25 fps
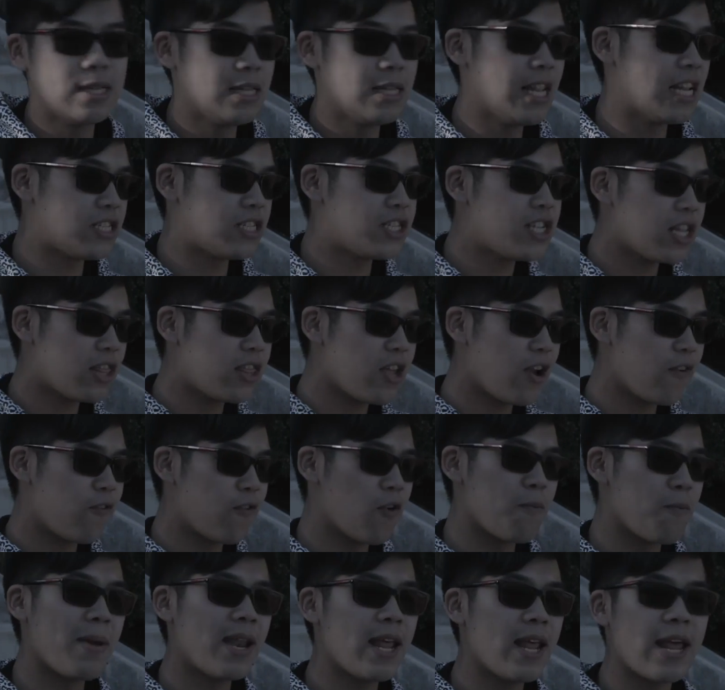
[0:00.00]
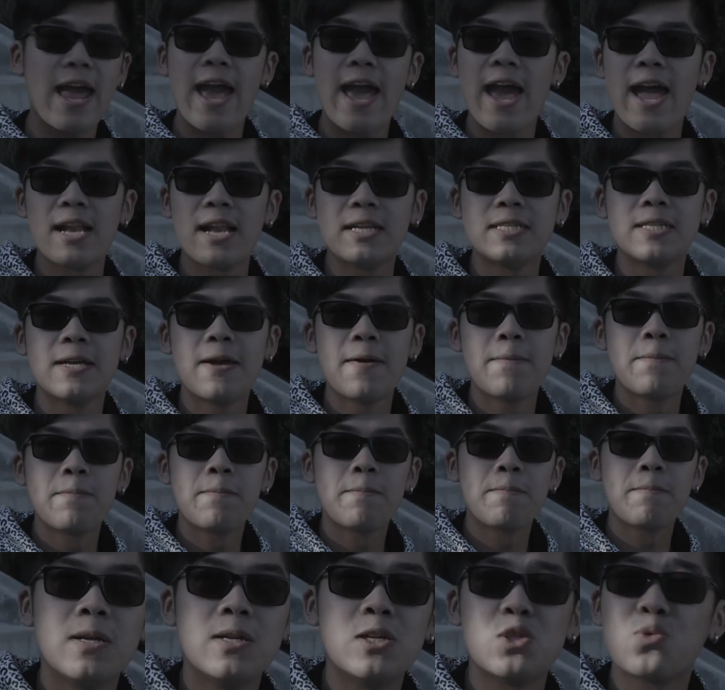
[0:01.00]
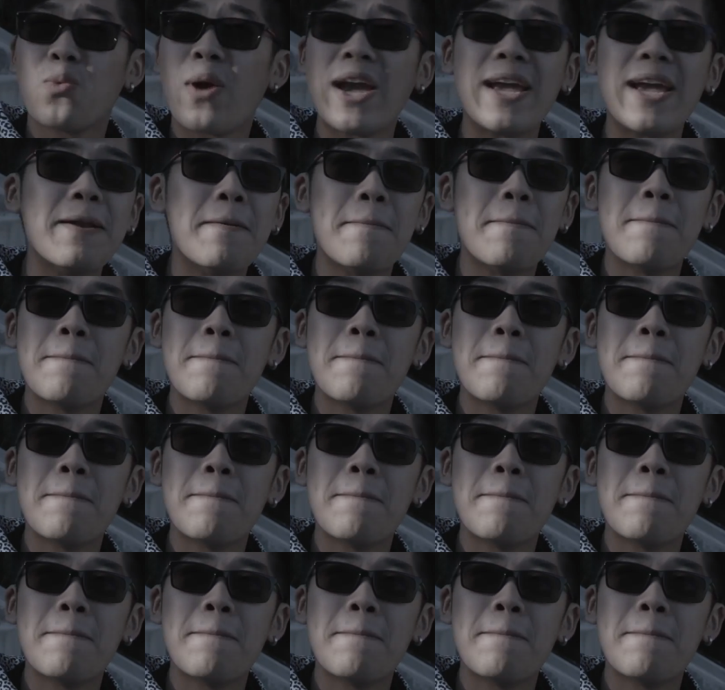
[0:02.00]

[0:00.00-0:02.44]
let it sit there for a minute, and you just wait.